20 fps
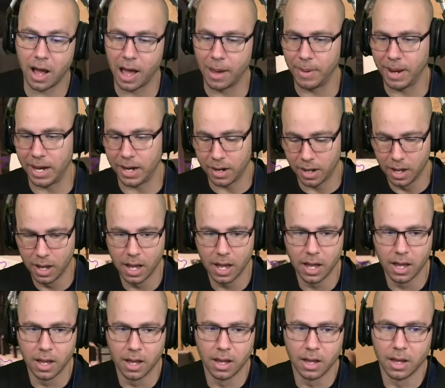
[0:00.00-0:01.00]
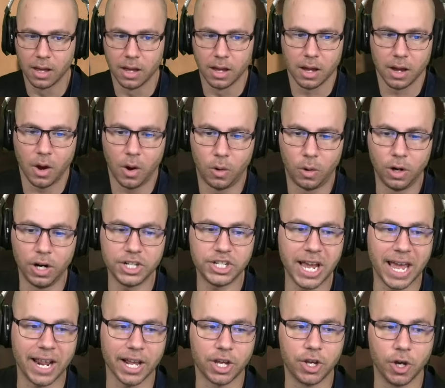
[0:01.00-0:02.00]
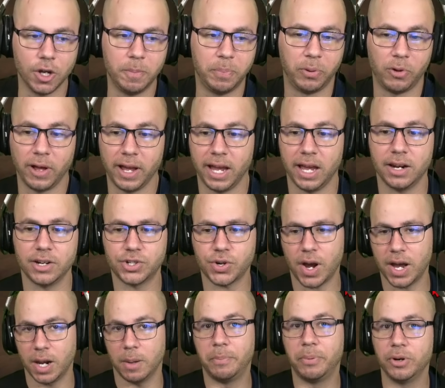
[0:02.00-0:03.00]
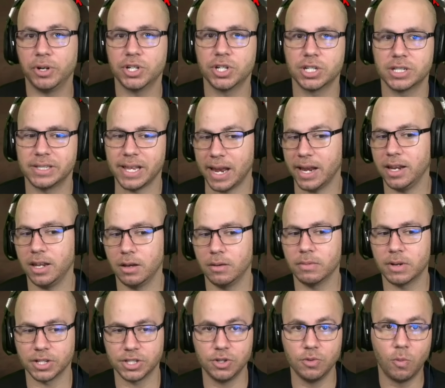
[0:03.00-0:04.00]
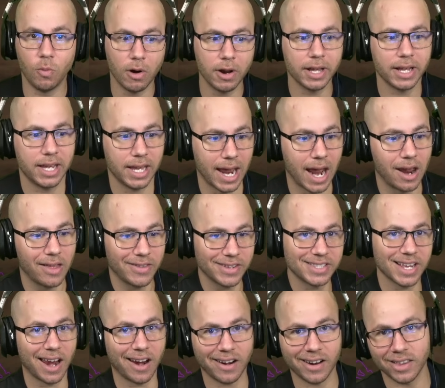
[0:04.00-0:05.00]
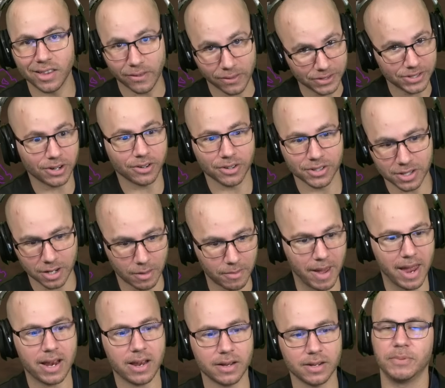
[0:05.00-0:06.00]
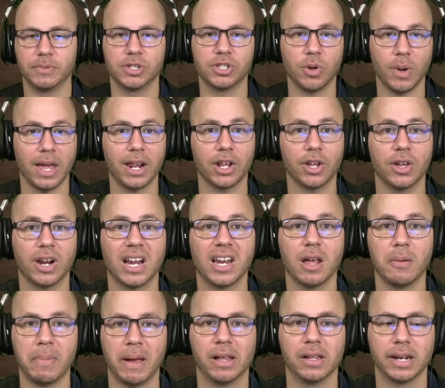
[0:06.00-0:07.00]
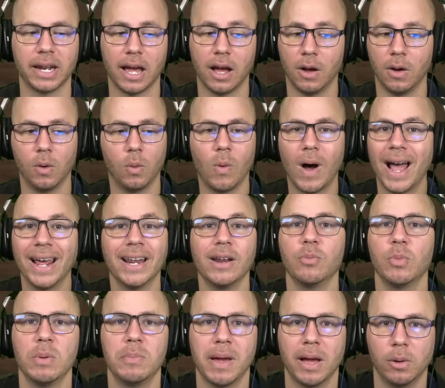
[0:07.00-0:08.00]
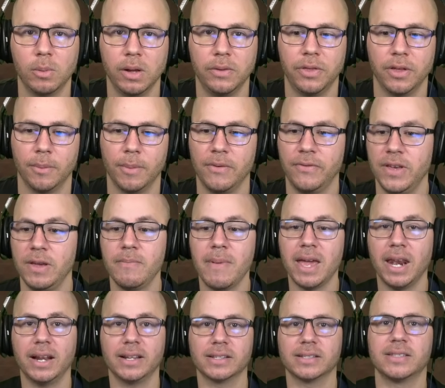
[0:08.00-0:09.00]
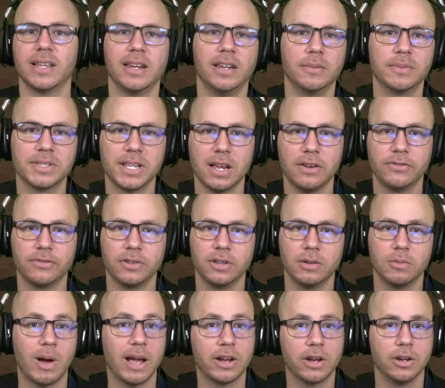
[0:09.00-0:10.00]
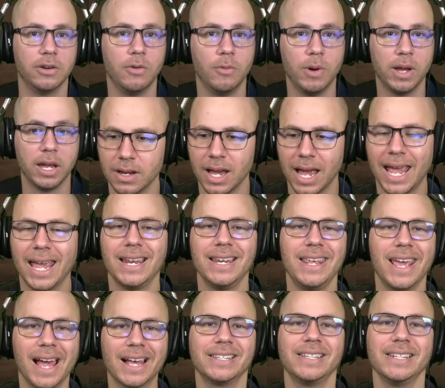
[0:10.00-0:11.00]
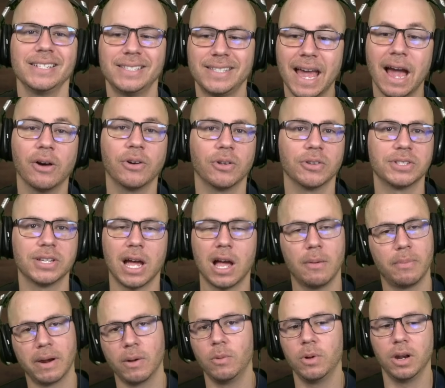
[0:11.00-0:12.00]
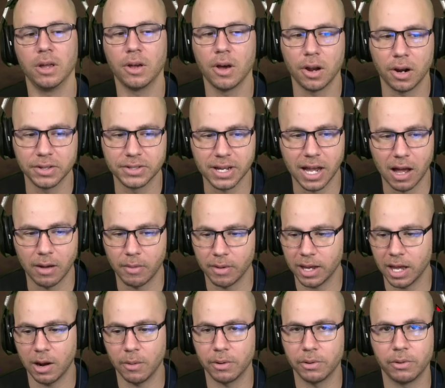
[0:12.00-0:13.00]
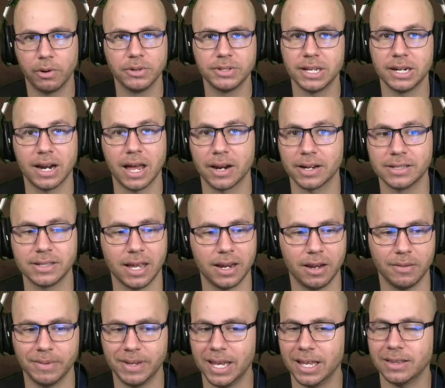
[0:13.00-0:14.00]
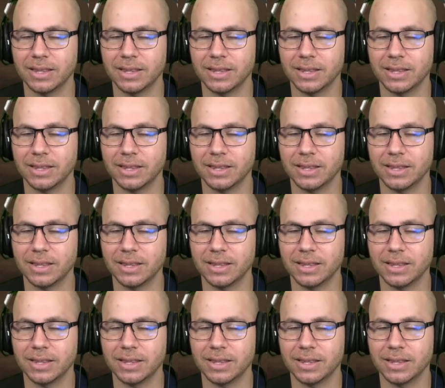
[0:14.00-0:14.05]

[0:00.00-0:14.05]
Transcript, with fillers: mean, Orange had a good plan trying to push stadium because you want to get out of this area that the circle's going to make us. So he had a good idea bailing out. Why didn't we bail with him? If he made it to stadium safely, why couldn't we? And yes, he's down on top, but I wouldn't have gone on top. Again, I would have rotated out of stadium. Get